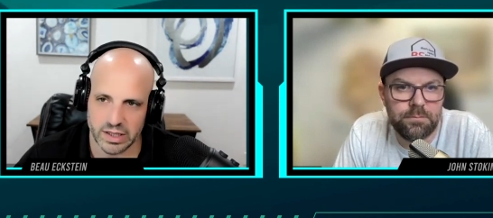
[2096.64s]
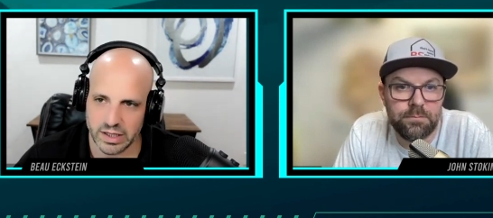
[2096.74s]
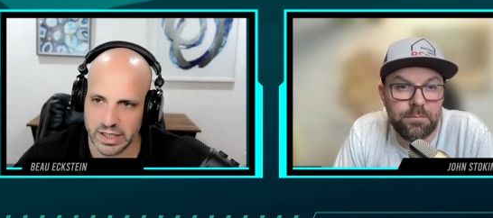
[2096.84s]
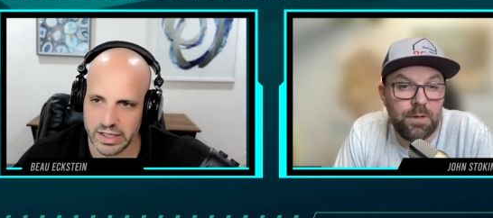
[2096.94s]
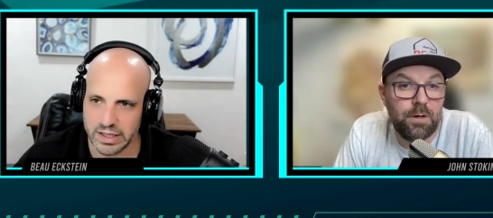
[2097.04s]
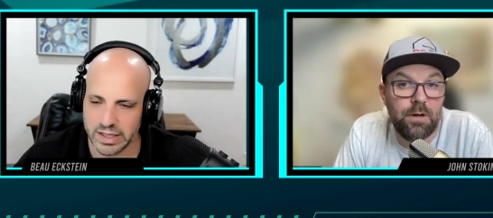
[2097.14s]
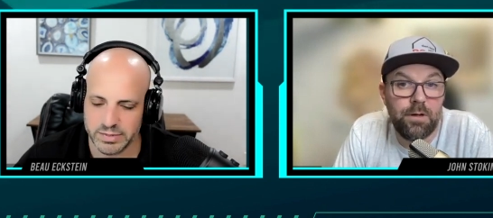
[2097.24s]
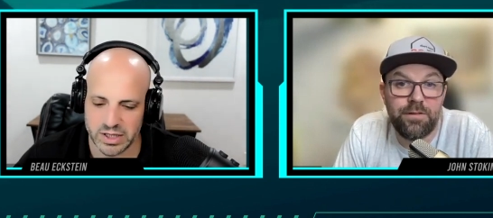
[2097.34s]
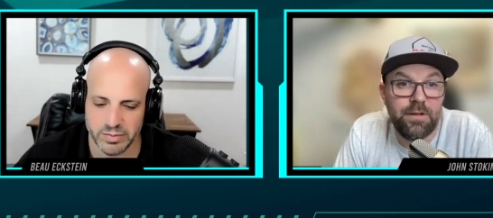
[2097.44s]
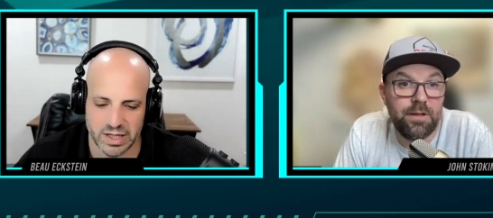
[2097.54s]
Speaker 1: any lips
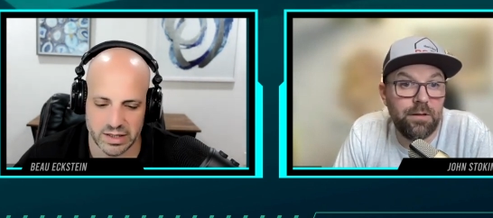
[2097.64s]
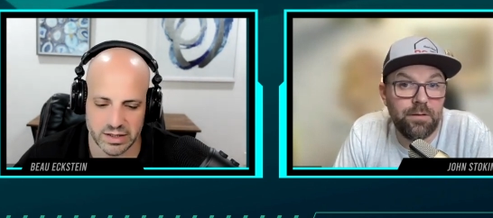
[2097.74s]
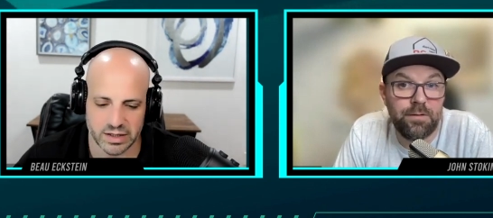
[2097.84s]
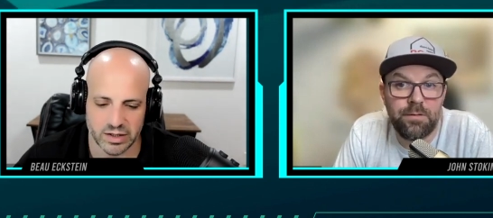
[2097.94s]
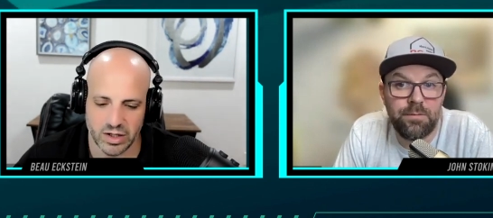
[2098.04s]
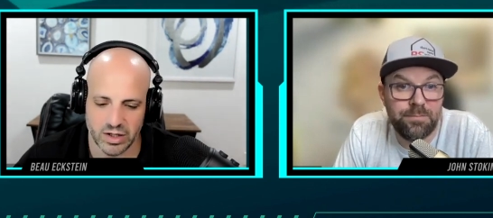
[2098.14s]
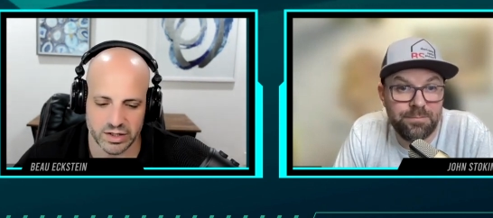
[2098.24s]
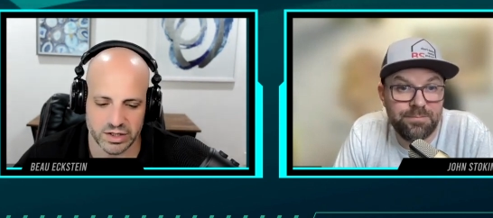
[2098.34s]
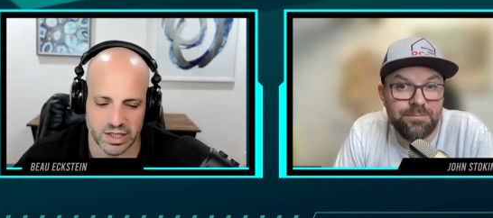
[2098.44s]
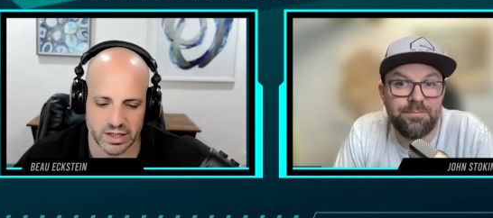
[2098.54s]
all the pod- channels, all the
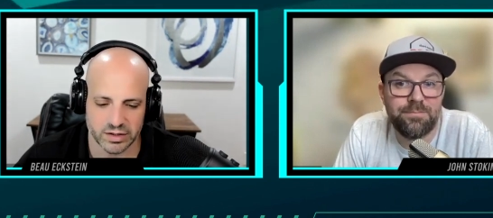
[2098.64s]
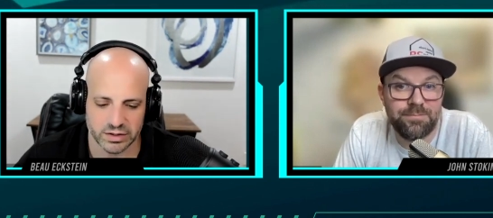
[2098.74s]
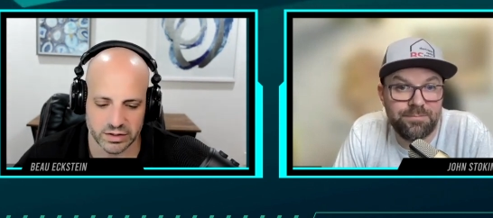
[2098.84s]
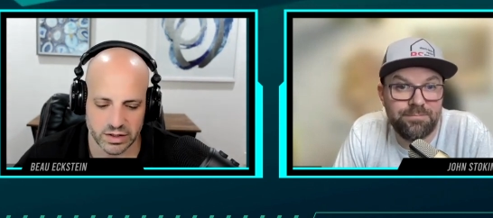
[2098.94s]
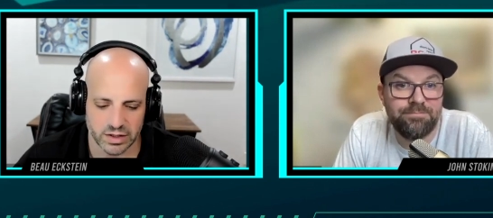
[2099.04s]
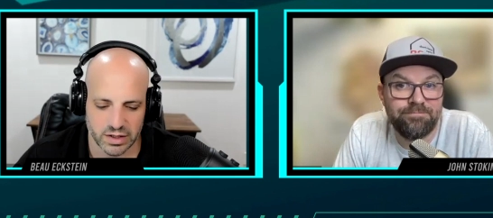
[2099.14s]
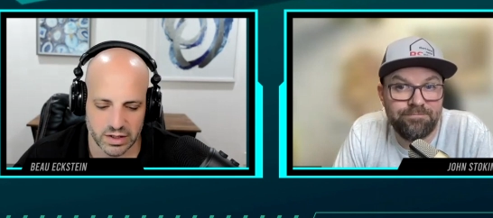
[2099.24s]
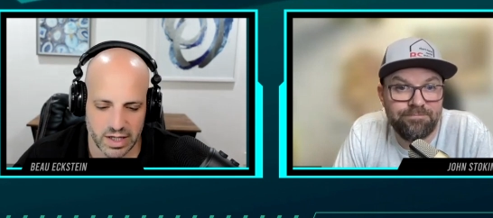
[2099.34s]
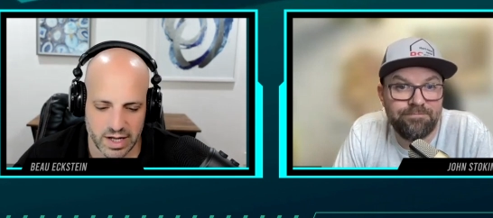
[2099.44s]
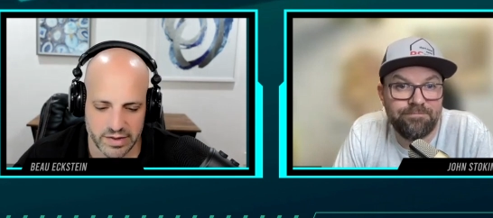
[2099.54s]
channels.
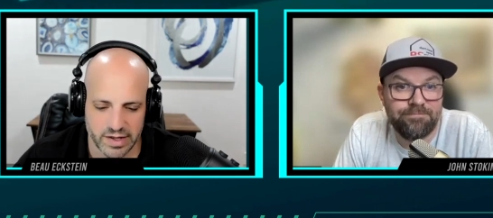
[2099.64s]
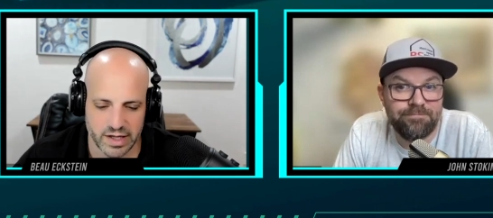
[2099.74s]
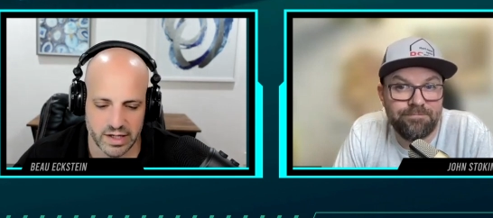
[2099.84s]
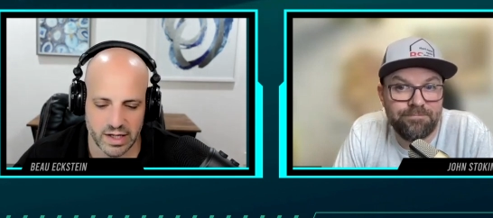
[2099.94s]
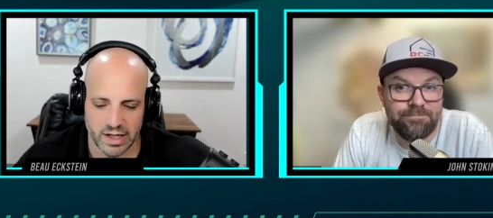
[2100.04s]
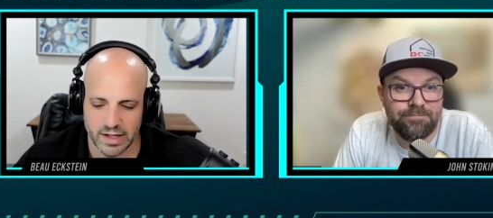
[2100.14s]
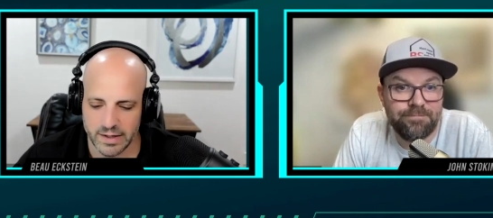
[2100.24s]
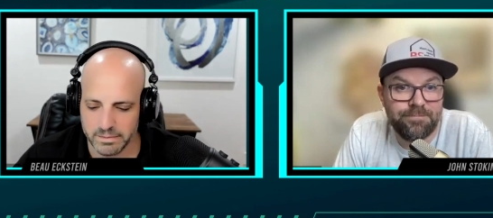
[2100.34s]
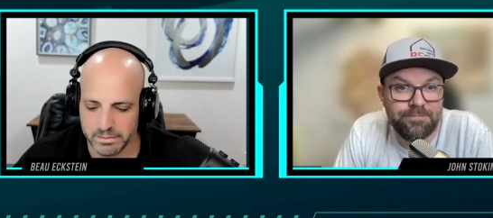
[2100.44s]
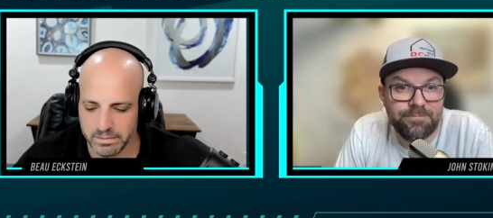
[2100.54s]
And then,
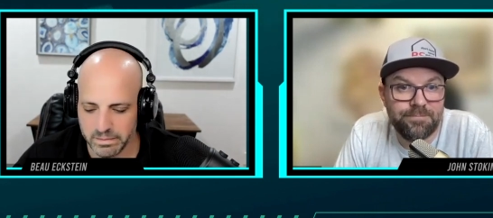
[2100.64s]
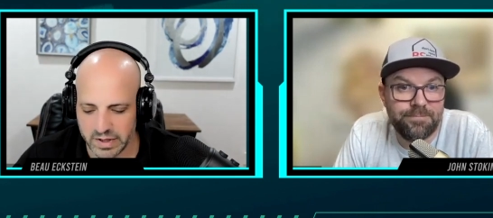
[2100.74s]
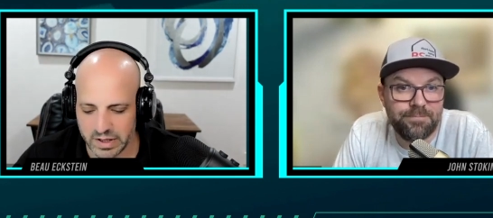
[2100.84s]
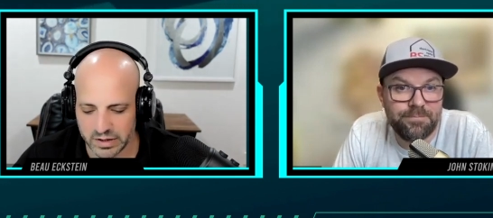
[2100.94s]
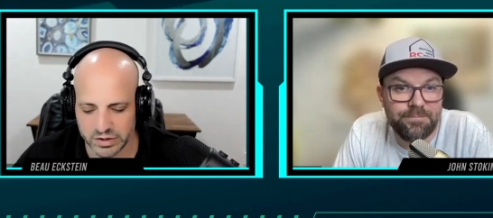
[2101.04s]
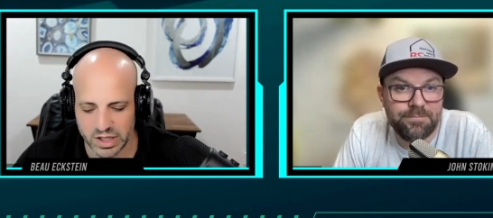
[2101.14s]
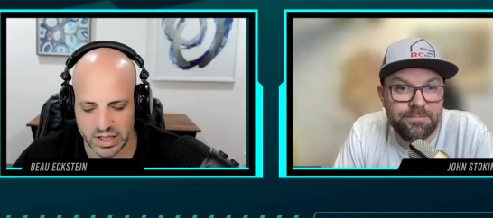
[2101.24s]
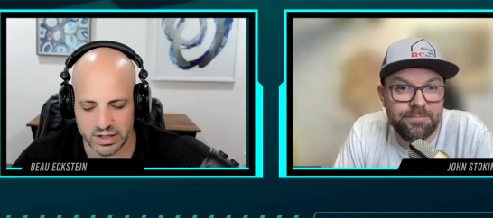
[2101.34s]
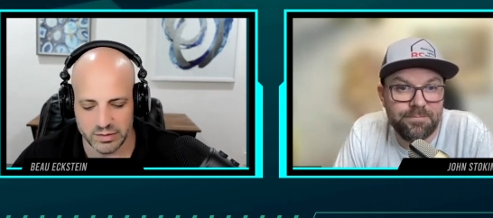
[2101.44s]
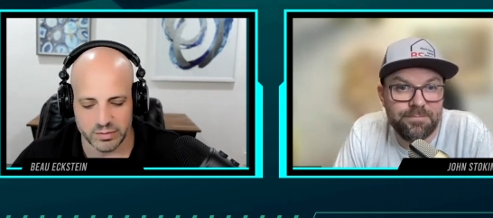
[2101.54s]
um,
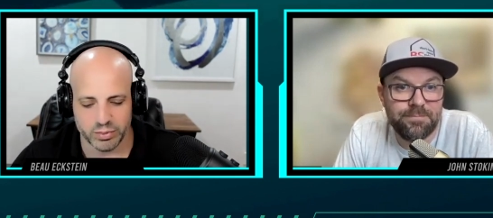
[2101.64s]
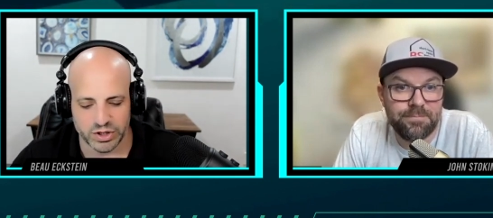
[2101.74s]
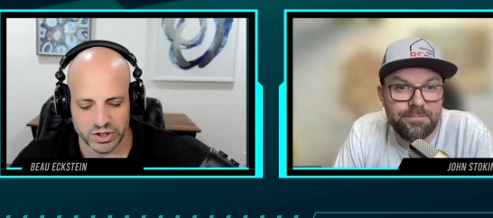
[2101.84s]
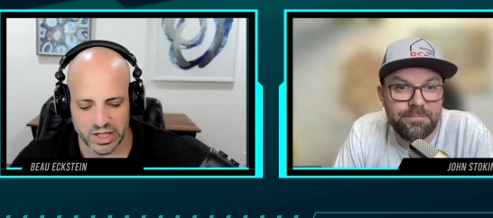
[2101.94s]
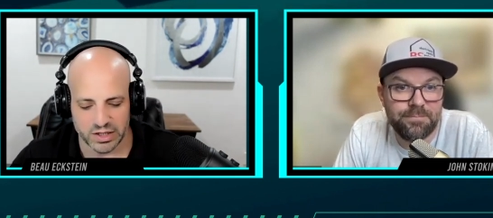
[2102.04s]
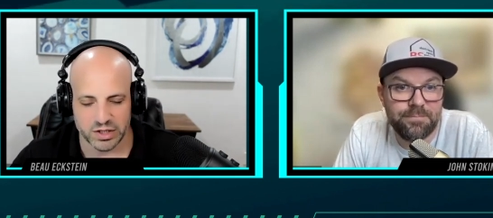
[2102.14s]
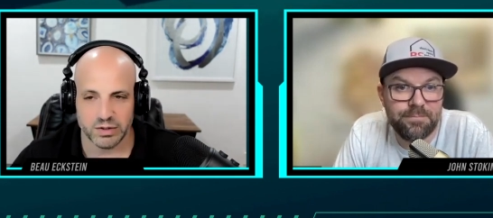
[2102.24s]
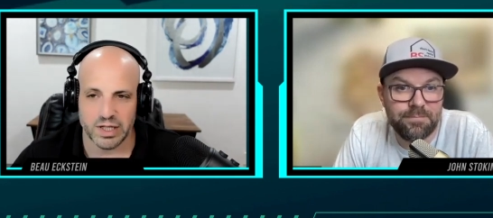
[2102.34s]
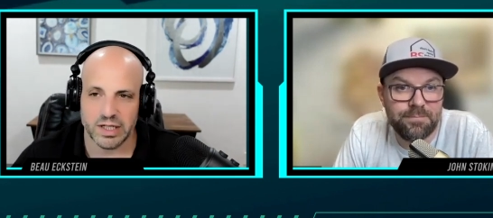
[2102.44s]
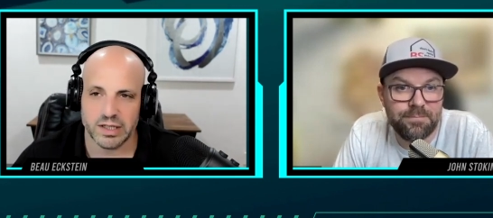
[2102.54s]
John, appreciate you.
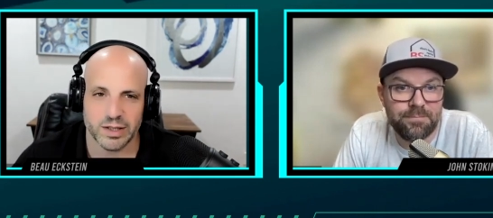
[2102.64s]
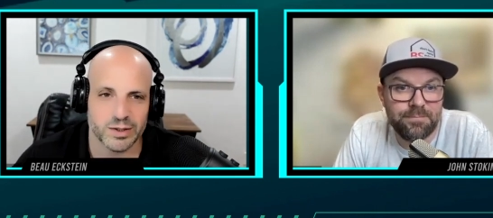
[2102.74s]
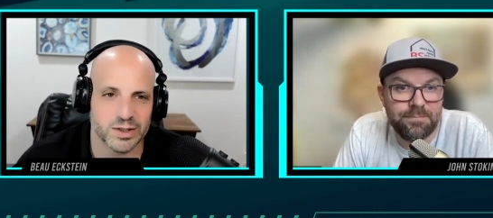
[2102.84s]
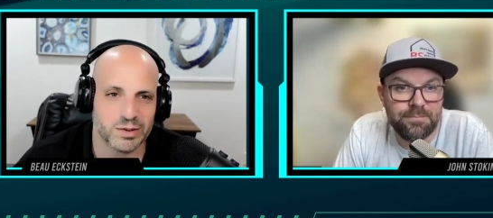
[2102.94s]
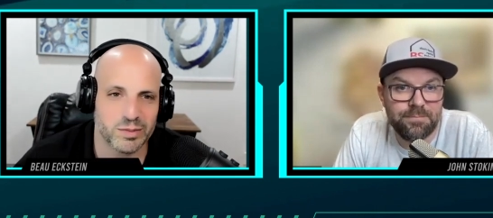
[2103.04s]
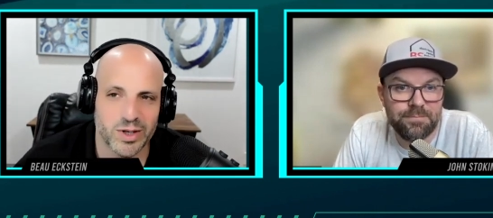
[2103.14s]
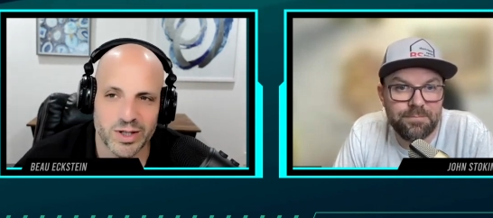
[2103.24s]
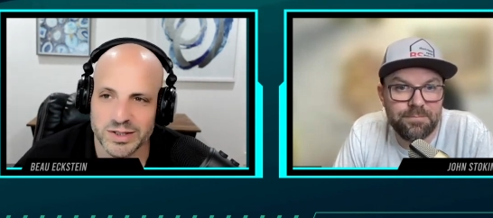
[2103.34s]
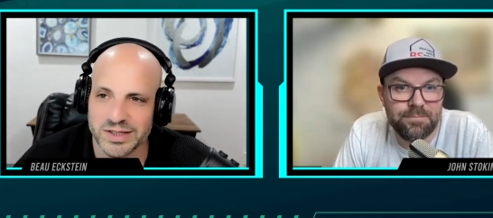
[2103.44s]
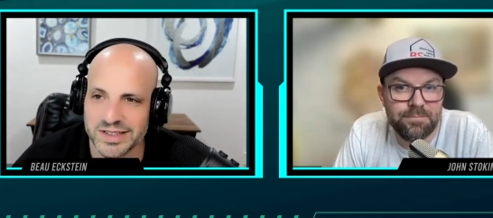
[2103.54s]
Any closing
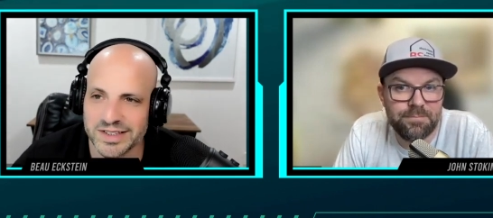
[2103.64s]
remarks?